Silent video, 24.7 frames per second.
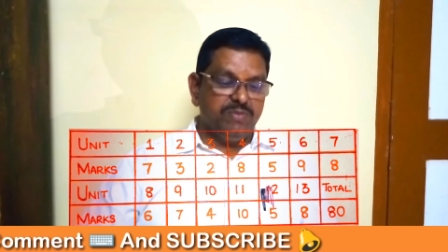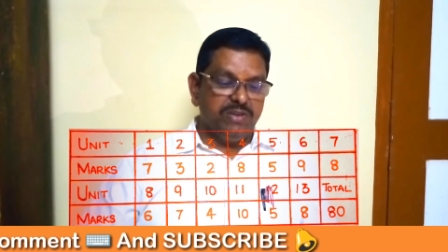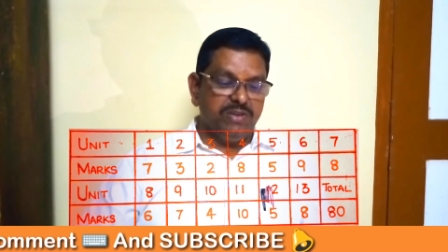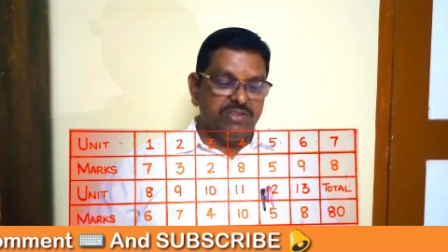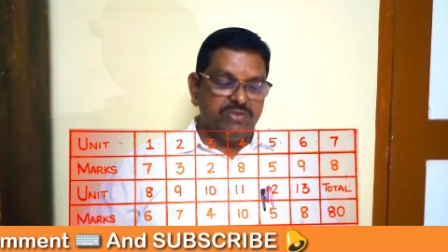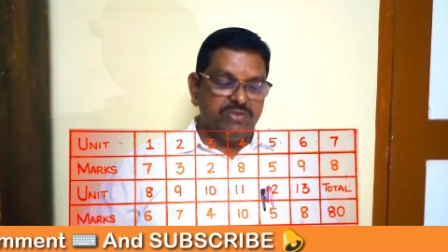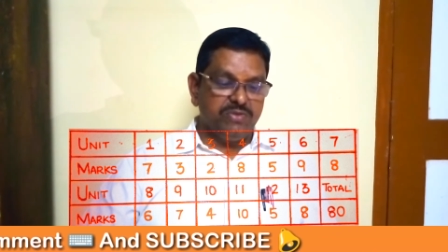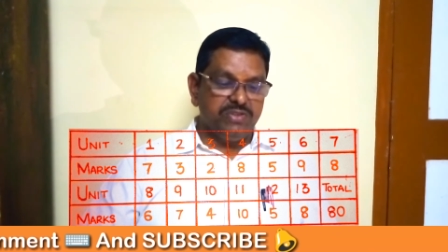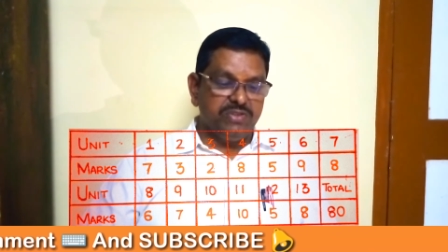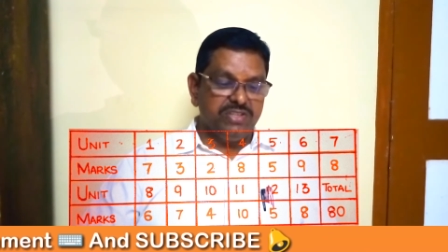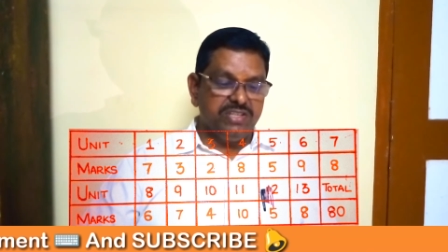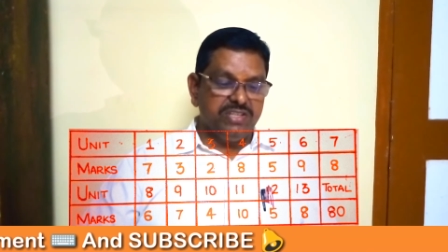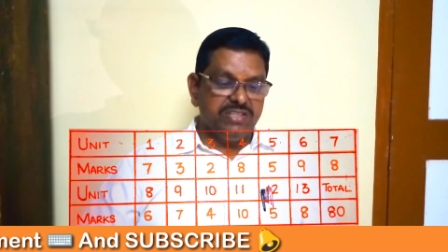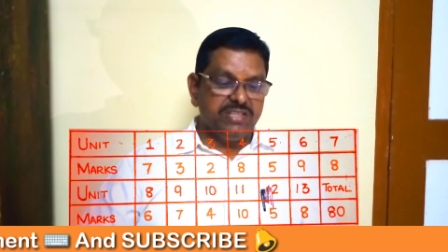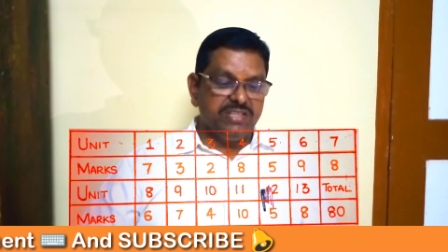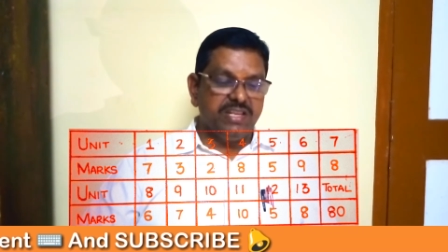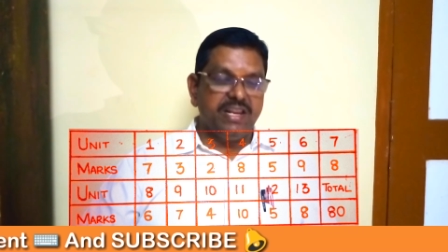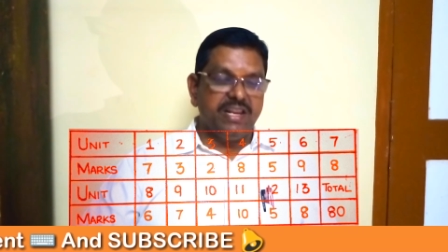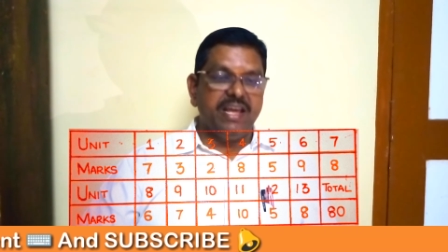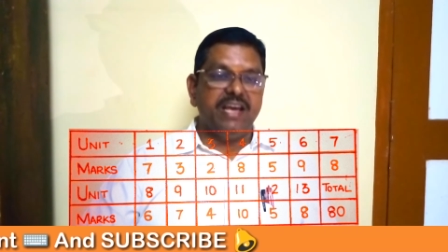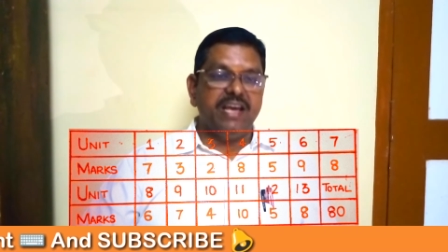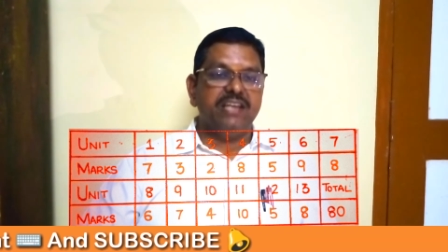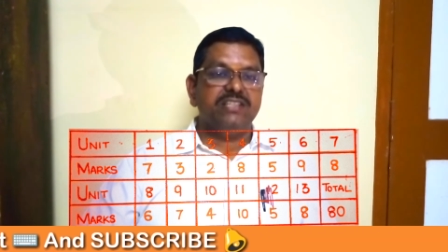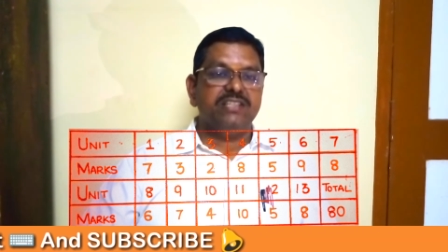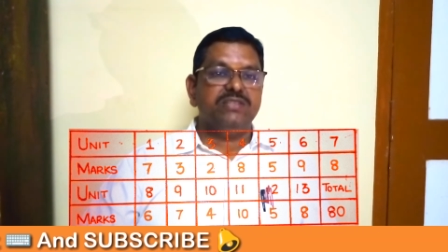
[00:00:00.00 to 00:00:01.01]
marks questions are
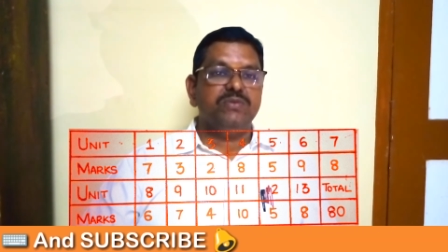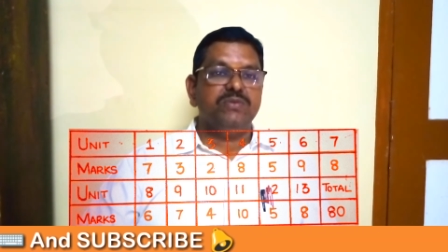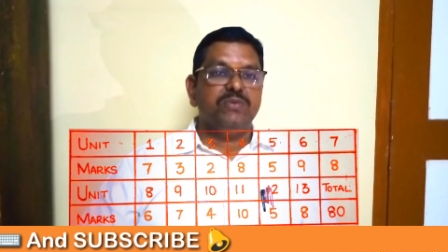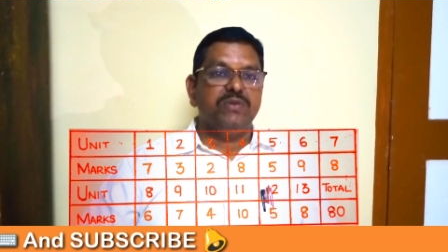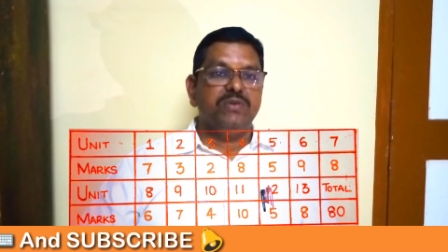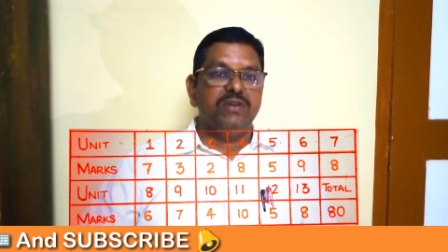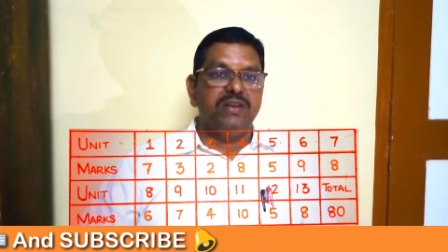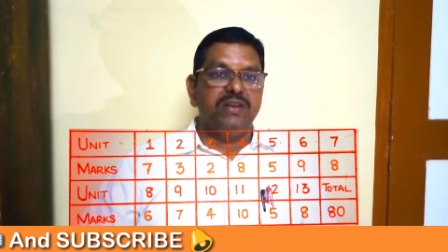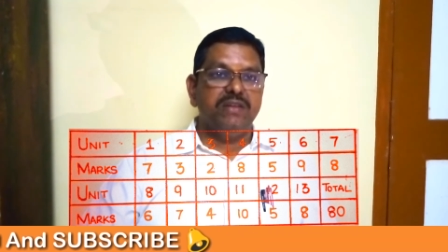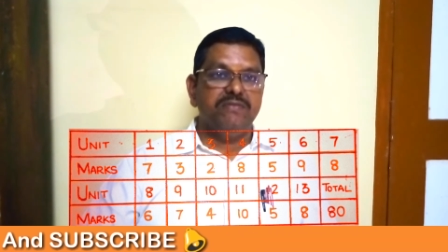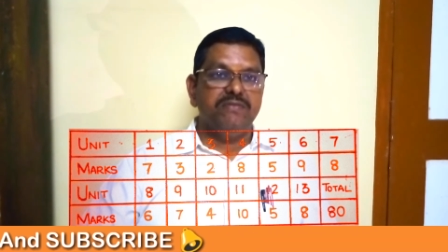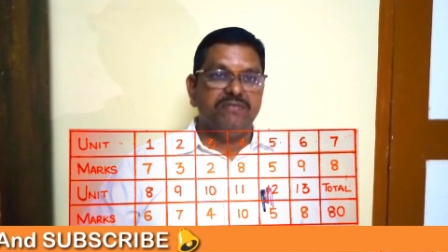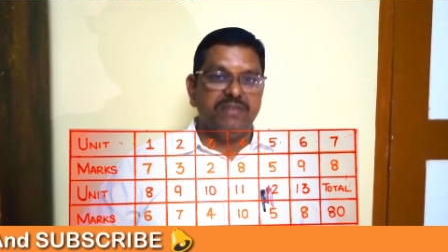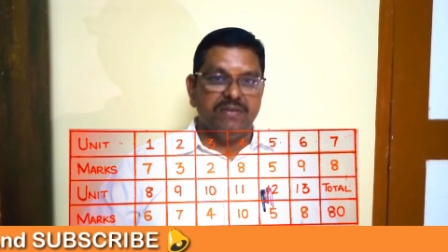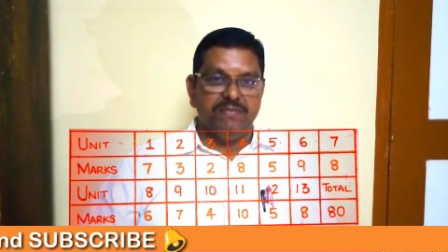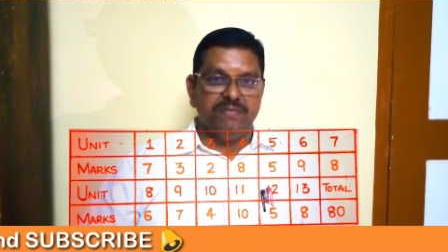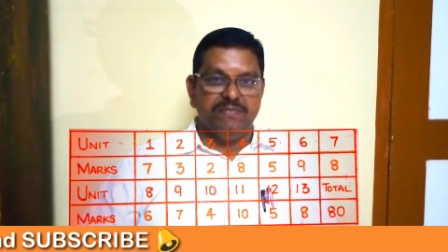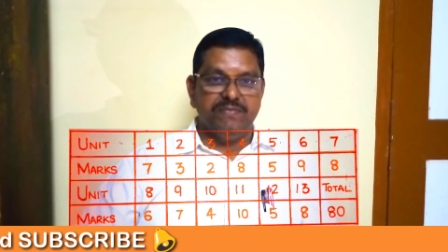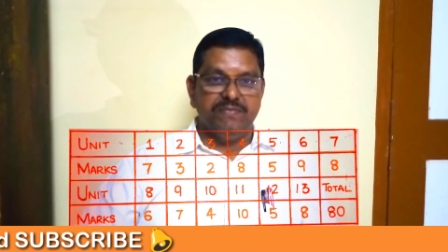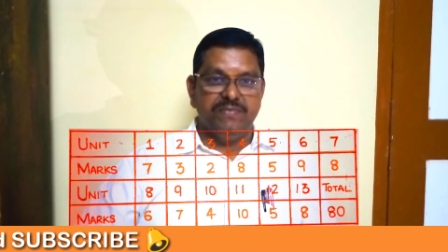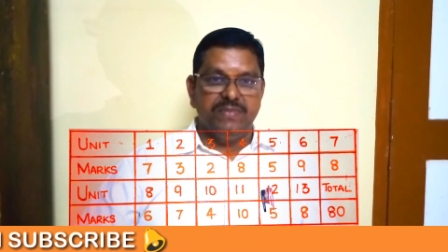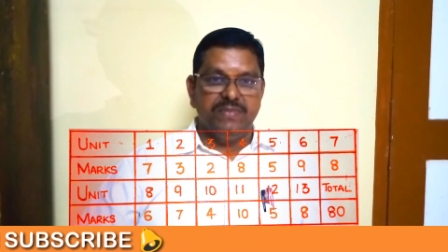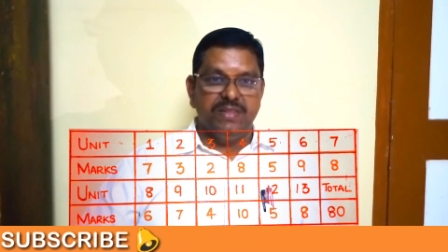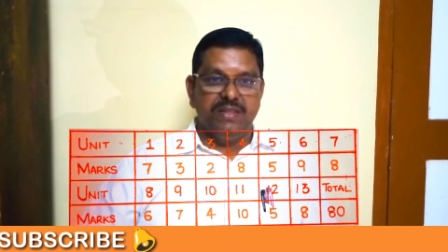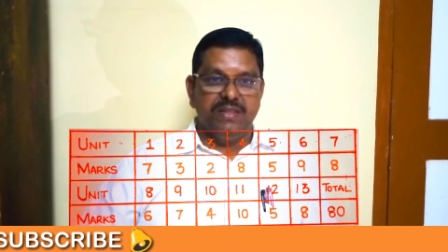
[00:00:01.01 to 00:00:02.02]
asked only from